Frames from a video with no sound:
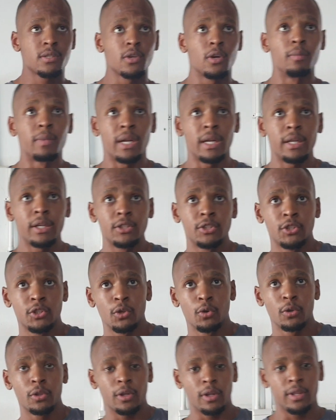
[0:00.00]
I'm running
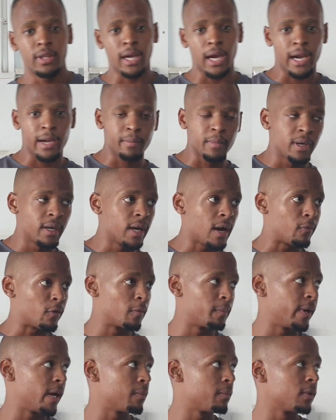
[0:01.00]
short on time. I won't
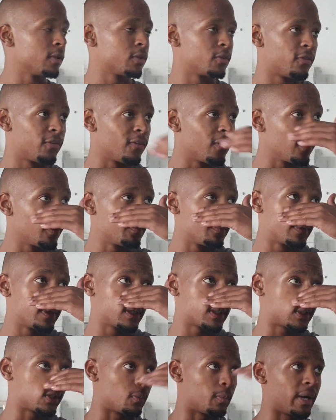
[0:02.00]
be able to film
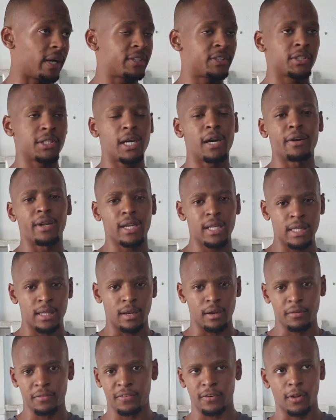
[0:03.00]
so much. I already
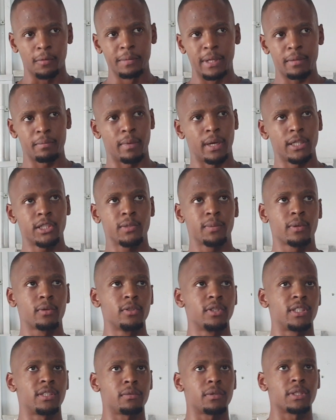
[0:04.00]
didn't film that much
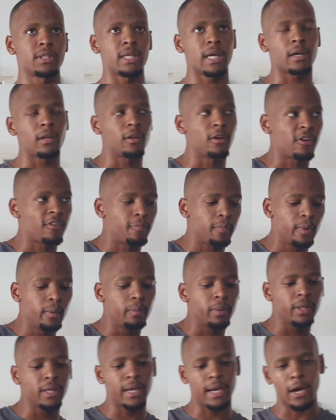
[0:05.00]
because there was like a lot of
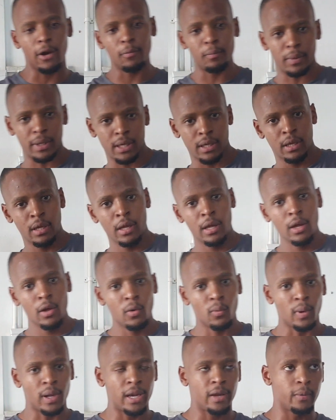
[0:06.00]
people around me
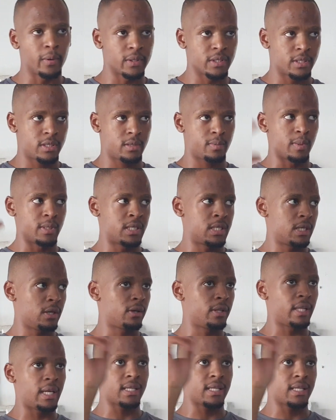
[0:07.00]
while I was busy on